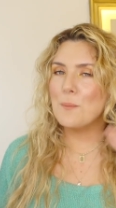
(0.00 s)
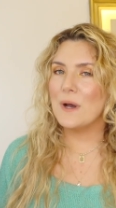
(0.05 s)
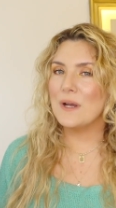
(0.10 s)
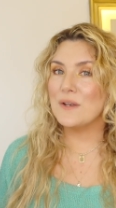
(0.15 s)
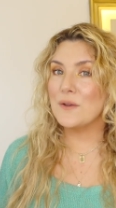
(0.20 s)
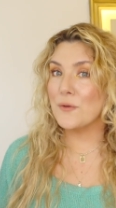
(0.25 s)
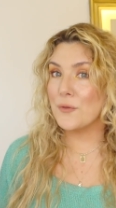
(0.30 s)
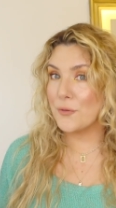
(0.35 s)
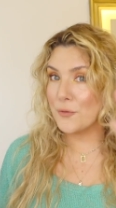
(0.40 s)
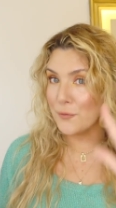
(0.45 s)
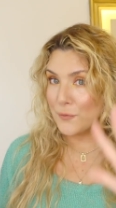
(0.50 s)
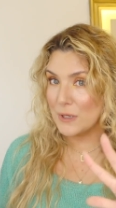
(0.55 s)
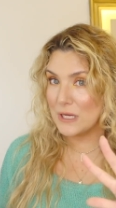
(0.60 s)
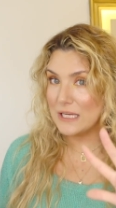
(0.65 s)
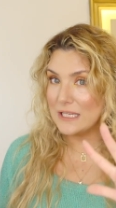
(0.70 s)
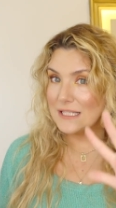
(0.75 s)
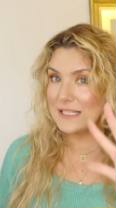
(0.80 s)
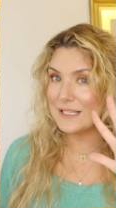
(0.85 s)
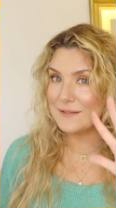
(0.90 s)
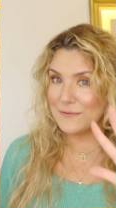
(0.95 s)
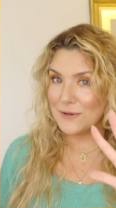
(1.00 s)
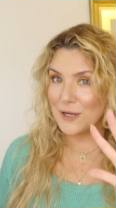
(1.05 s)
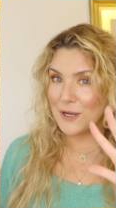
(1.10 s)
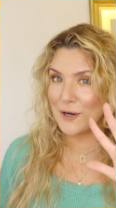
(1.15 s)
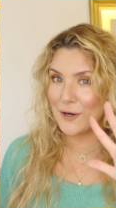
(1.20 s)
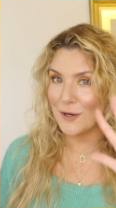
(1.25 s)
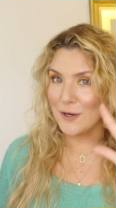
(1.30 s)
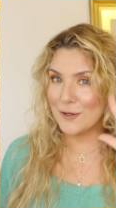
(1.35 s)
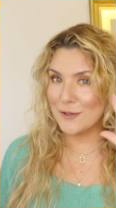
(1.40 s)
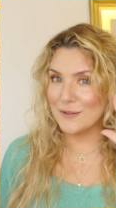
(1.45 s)
but three
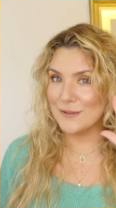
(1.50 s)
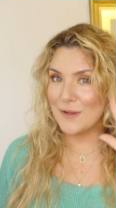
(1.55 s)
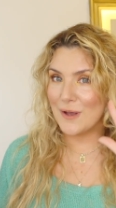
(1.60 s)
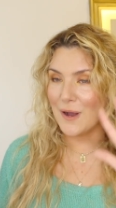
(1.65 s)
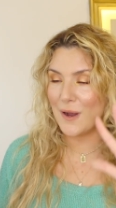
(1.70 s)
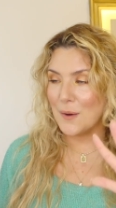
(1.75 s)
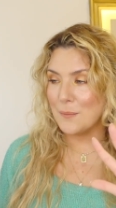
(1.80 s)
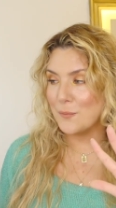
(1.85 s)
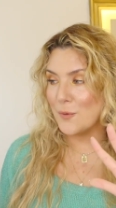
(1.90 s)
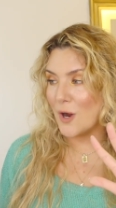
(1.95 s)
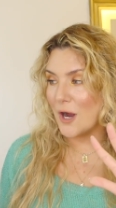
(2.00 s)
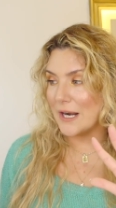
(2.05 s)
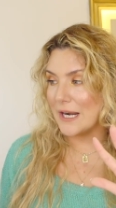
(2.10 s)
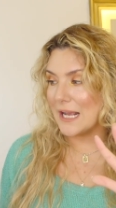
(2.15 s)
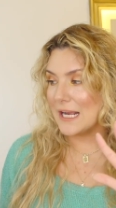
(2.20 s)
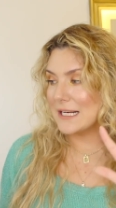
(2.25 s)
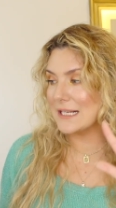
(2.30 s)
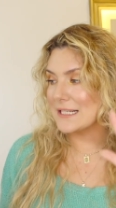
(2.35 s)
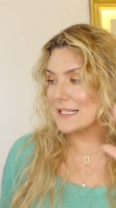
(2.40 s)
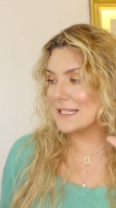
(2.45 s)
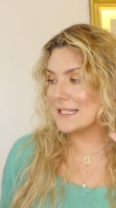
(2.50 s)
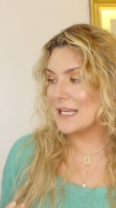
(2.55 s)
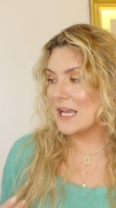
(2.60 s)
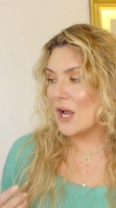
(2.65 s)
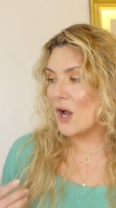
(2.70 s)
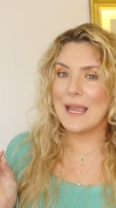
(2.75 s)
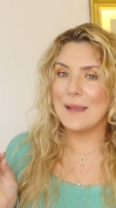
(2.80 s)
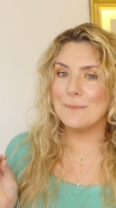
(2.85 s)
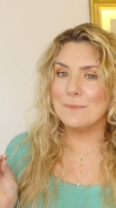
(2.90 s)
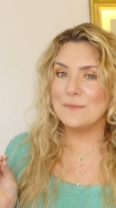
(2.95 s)
Devacurl products.
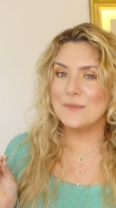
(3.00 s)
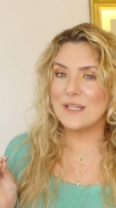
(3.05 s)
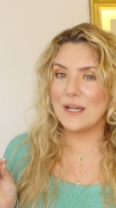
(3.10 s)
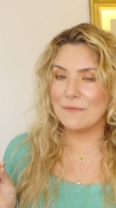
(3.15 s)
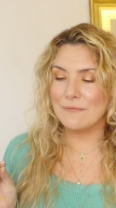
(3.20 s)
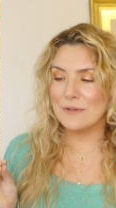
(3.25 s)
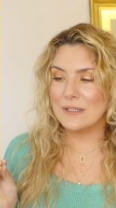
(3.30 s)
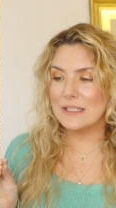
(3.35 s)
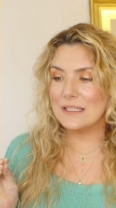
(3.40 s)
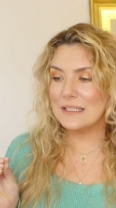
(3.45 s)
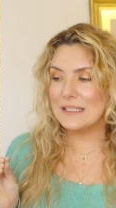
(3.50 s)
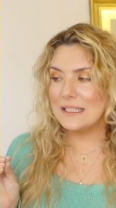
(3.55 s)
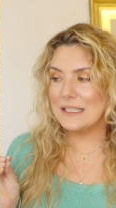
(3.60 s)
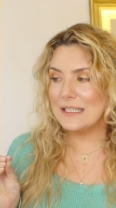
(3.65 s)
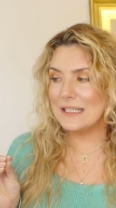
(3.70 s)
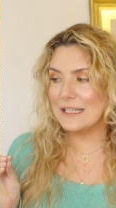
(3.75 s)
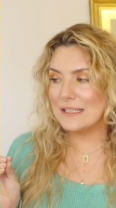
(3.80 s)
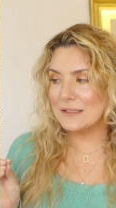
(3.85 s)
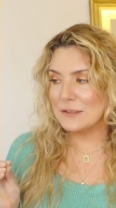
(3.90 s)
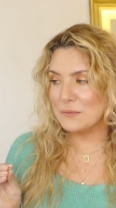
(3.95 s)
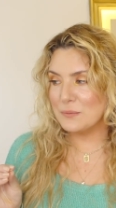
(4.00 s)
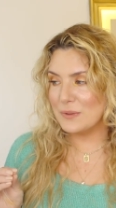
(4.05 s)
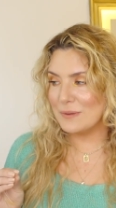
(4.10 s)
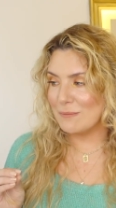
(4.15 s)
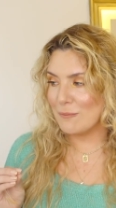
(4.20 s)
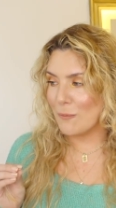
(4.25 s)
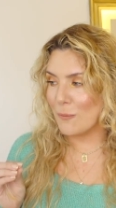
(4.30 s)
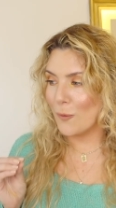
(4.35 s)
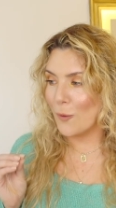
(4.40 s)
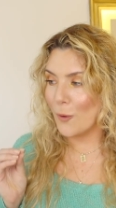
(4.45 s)
I am definitely a little
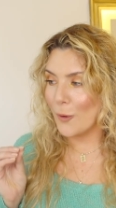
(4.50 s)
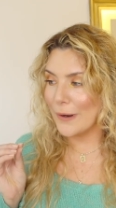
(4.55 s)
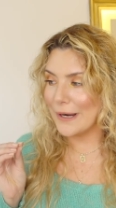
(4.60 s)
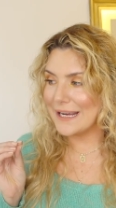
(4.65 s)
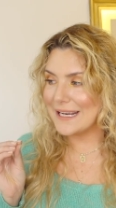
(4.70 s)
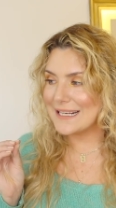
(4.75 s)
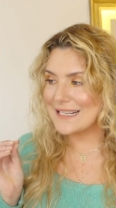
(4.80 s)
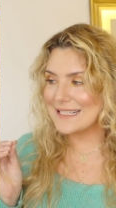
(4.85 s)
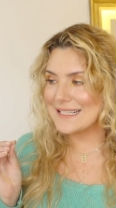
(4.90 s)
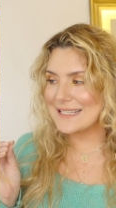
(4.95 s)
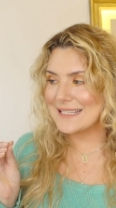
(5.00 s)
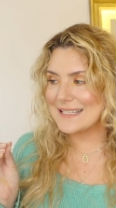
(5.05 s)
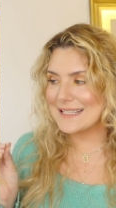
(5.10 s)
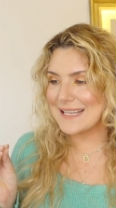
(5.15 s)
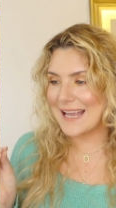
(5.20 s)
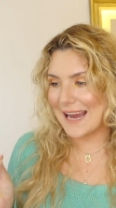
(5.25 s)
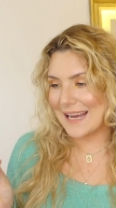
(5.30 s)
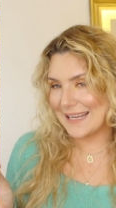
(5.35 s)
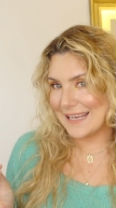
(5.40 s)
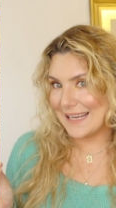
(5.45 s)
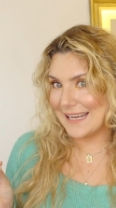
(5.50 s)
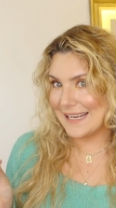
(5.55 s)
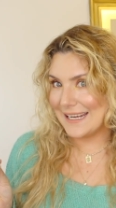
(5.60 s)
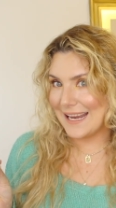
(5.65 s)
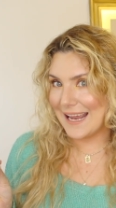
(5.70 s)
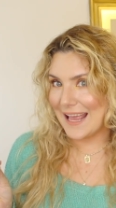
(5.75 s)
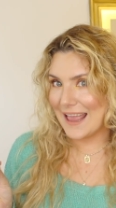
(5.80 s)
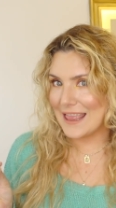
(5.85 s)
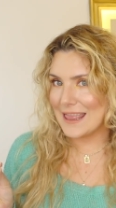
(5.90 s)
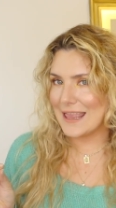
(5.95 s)
bit more
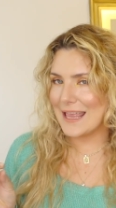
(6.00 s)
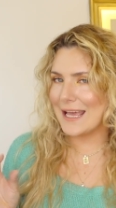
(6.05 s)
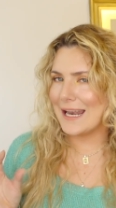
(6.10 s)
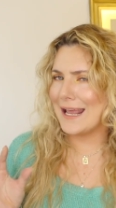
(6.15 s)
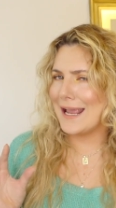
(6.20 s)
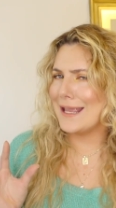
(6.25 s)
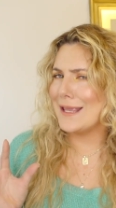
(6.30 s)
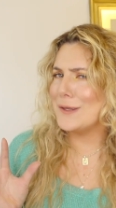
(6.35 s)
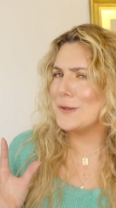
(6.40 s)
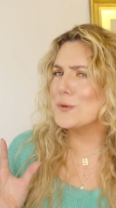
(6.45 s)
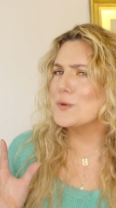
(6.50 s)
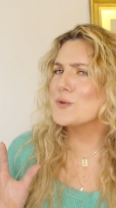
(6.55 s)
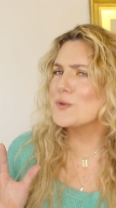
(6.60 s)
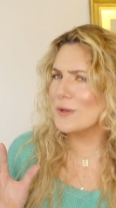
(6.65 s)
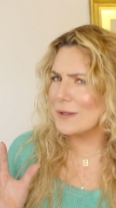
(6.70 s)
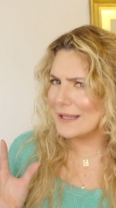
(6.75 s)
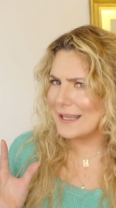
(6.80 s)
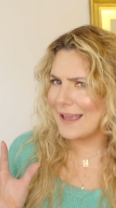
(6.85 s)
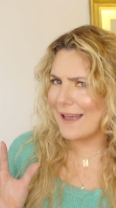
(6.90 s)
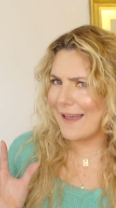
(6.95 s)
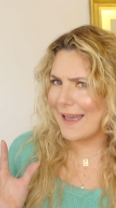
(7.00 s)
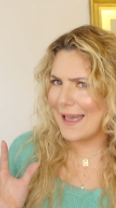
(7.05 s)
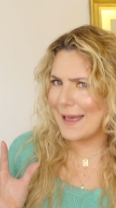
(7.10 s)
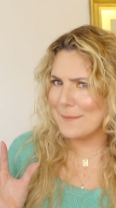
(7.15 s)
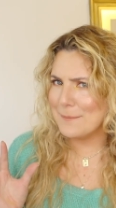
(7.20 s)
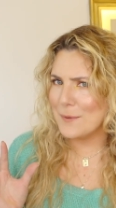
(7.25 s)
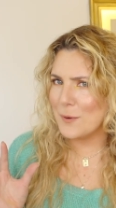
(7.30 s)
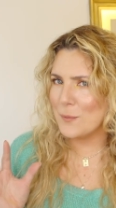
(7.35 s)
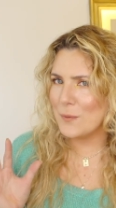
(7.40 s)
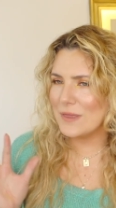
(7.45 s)
excited than I usually
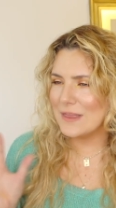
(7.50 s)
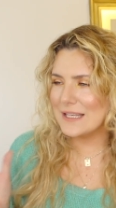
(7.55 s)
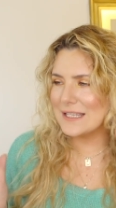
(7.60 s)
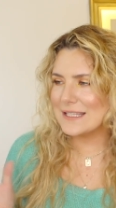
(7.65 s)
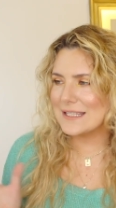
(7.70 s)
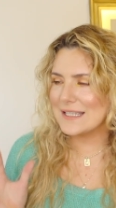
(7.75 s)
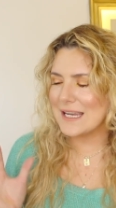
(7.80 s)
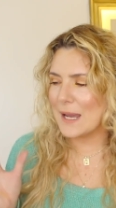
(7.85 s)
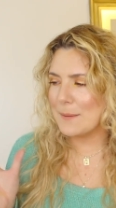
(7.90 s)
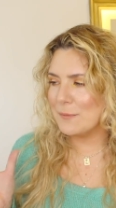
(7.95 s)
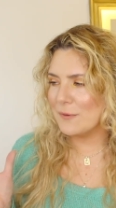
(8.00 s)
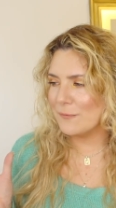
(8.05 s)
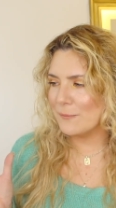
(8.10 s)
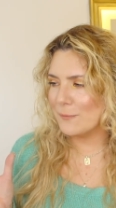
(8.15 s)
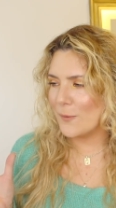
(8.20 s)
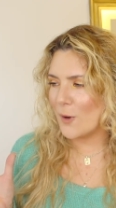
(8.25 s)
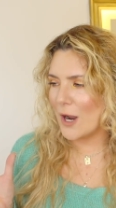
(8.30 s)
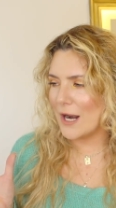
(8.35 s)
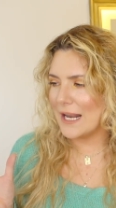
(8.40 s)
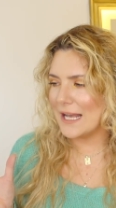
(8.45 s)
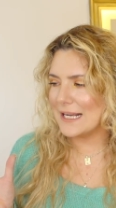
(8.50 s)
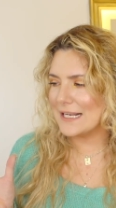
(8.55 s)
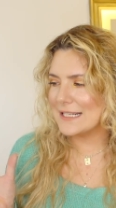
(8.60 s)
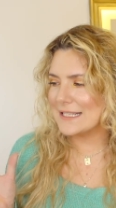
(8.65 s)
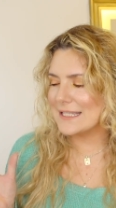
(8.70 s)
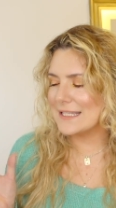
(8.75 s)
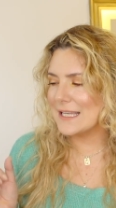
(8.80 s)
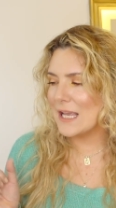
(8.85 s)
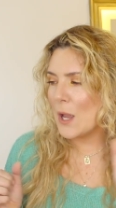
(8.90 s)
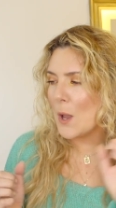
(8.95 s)
am with this type of
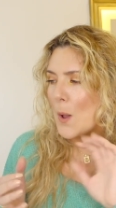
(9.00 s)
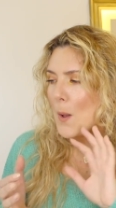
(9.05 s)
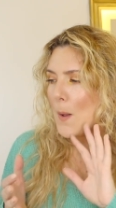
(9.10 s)
products